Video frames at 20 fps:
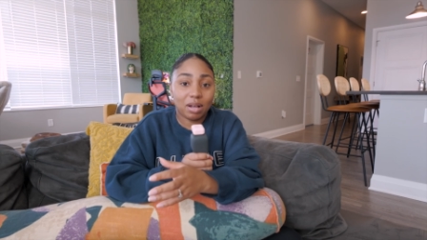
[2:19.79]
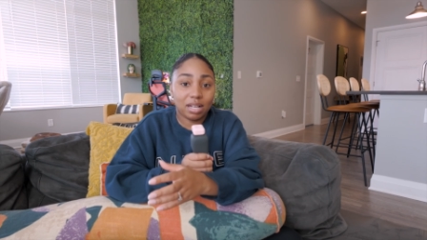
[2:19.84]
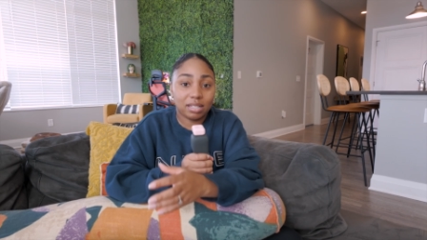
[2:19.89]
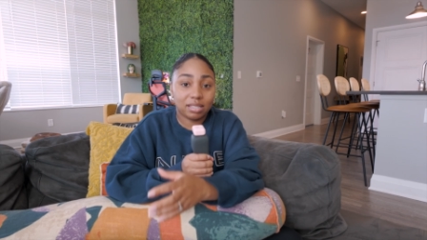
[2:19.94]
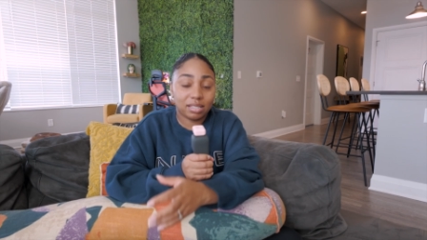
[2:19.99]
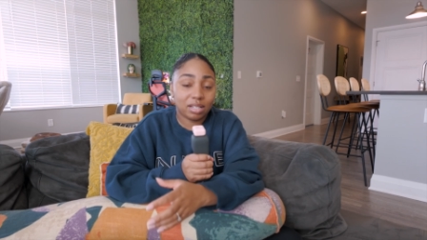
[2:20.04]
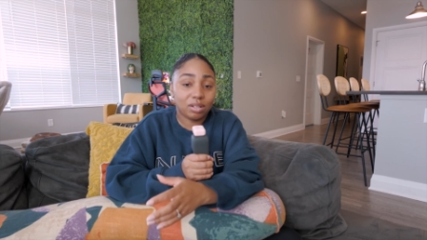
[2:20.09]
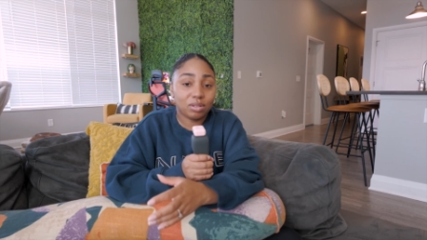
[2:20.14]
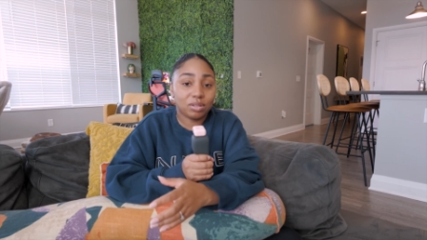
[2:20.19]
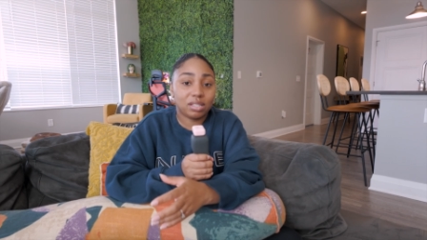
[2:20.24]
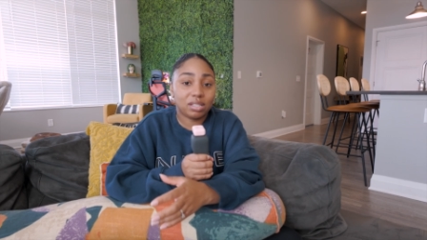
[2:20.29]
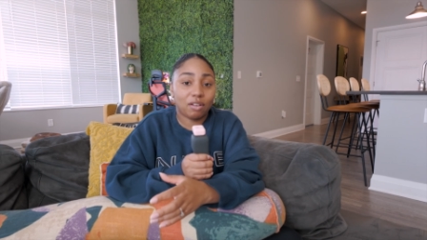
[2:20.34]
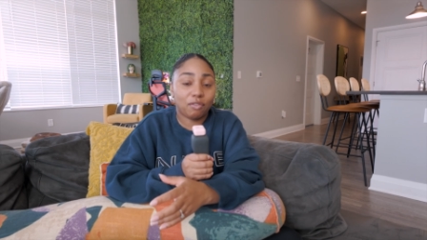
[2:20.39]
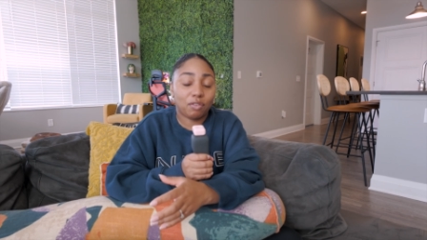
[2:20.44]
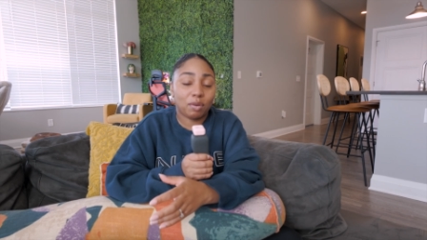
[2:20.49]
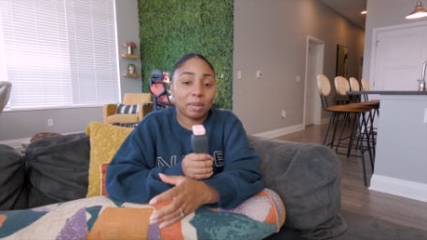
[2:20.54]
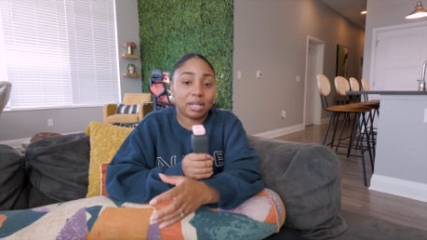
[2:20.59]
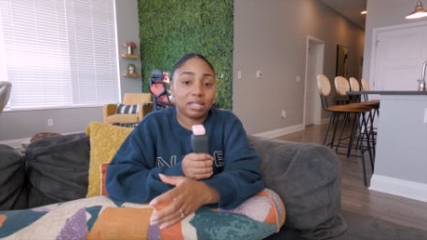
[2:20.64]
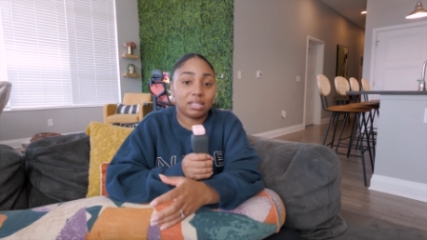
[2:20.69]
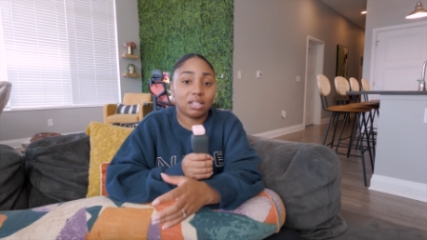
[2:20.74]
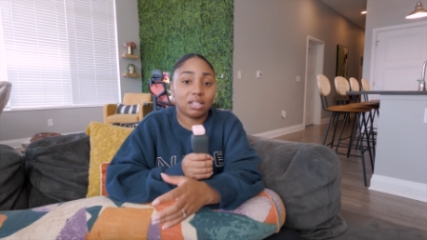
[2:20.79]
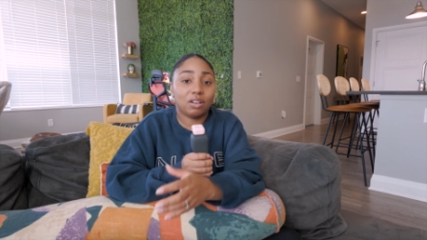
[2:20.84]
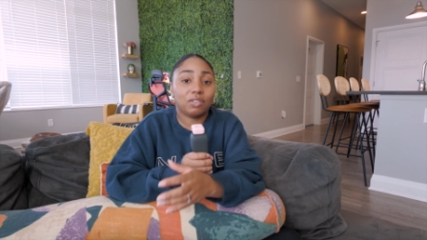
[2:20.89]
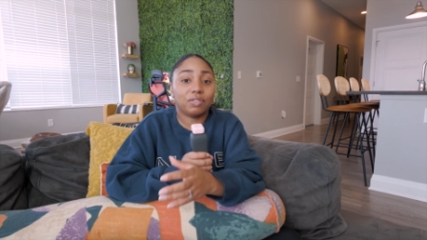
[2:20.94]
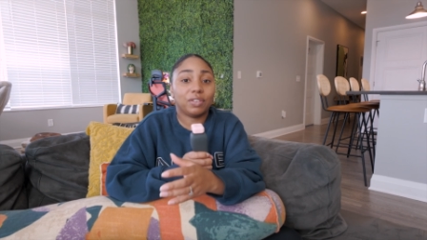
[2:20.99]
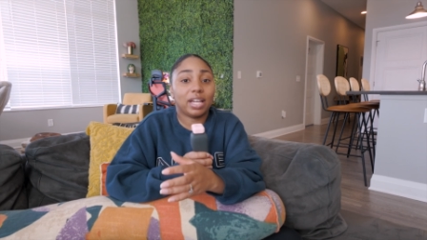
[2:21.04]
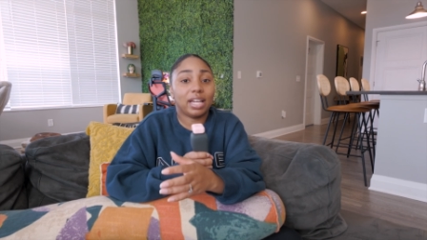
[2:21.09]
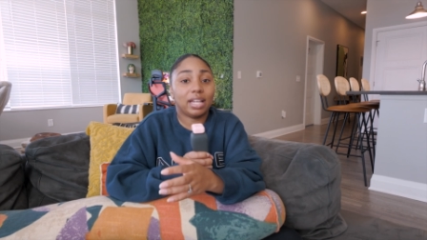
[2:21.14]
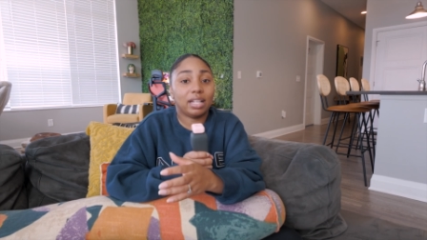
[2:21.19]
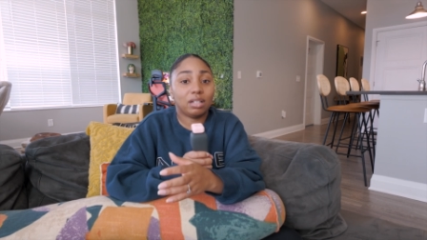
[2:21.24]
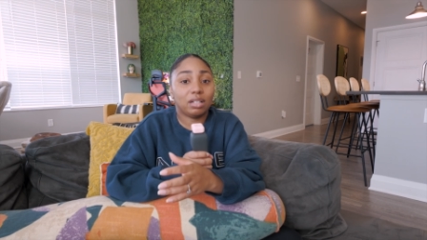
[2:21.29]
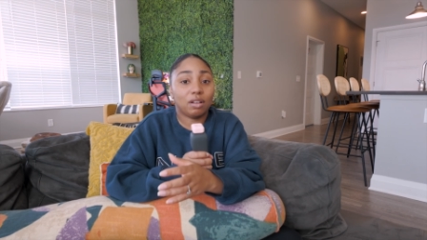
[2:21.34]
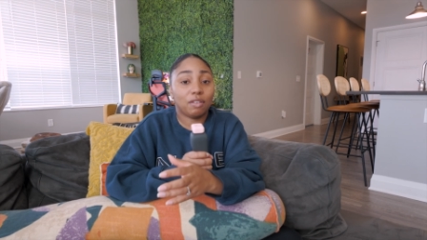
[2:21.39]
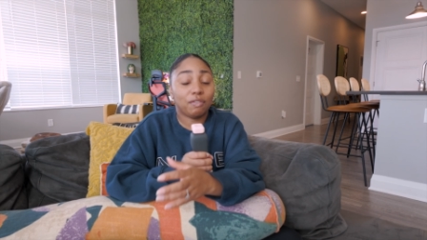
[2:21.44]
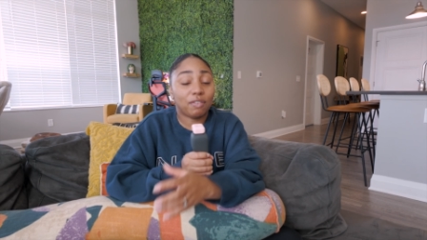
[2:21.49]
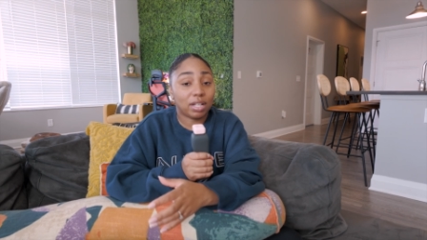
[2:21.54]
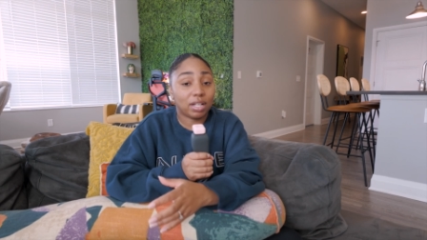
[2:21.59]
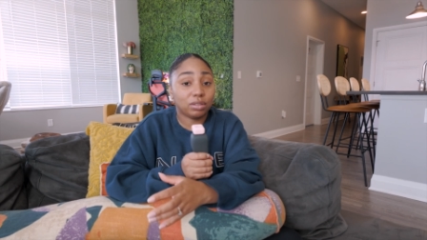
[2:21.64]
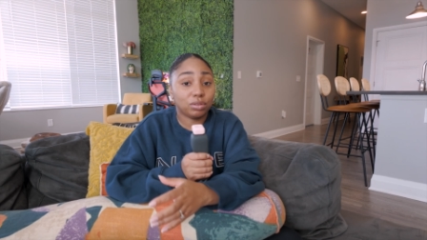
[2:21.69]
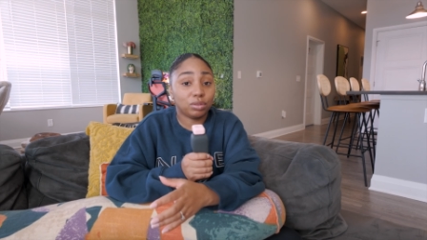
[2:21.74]
a skill set for myself and
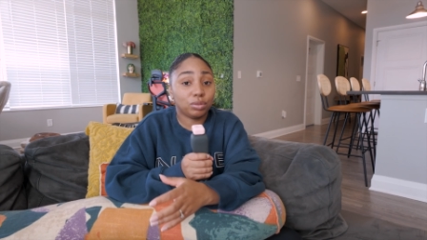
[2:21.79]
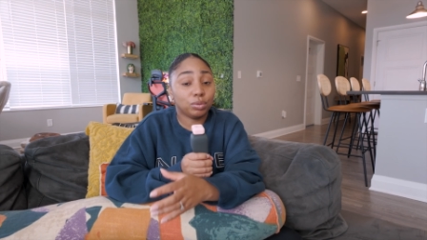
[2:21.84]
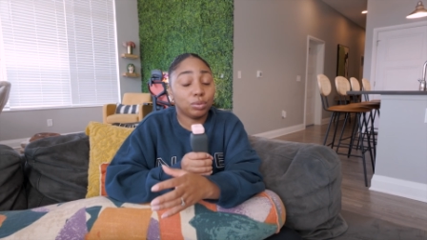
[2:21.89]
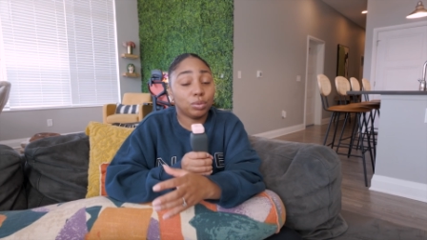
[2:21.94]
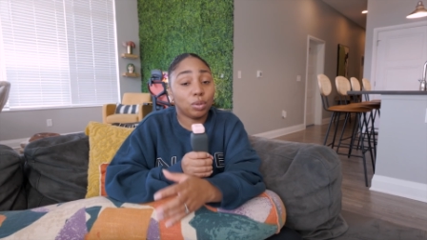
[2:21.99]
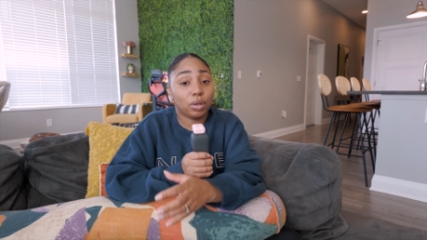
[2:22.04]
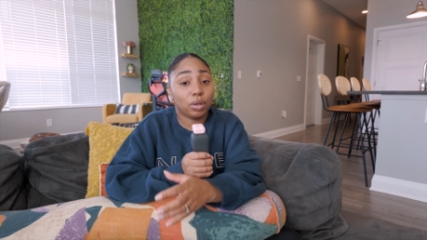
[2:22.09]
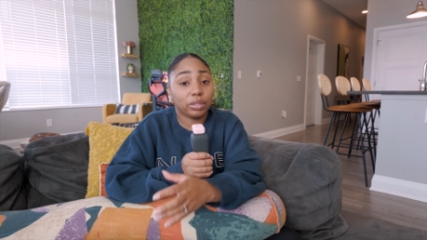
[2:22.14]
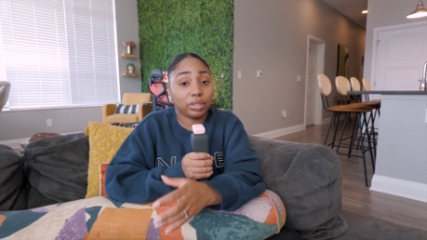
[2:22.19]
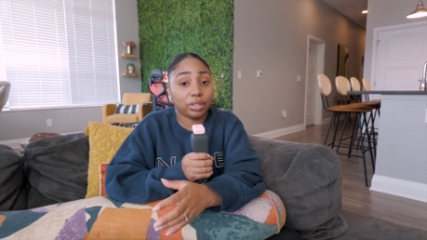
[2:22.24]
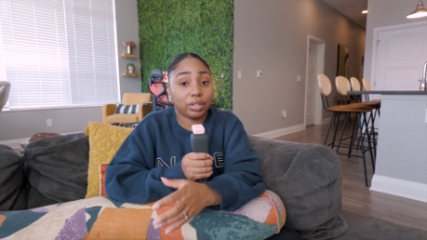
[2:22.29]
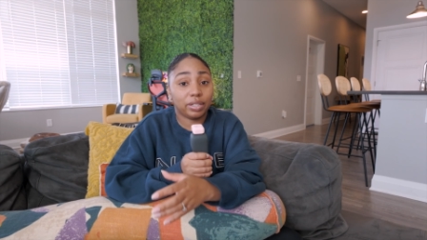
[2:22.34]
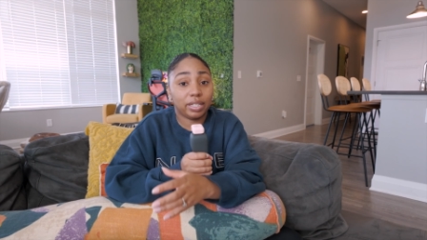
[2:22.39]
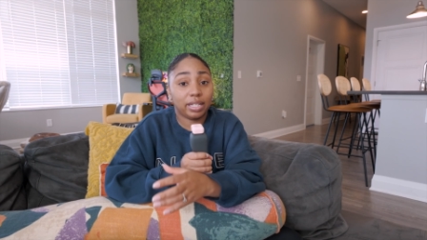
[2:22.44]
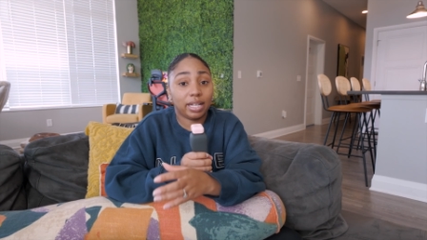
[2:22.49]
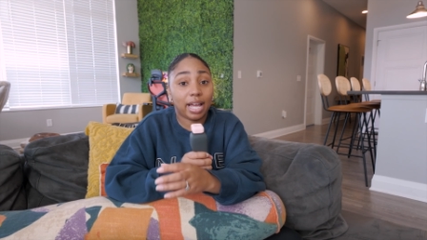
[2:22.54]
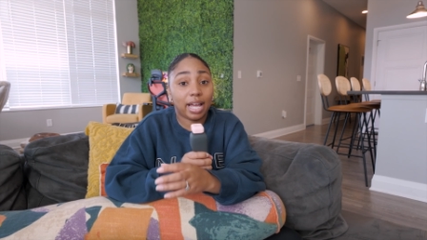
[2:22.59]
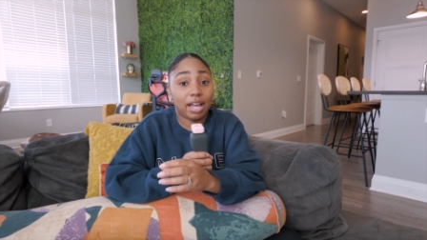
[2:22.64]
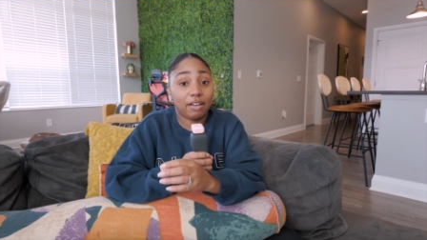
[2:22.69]
follow through on learning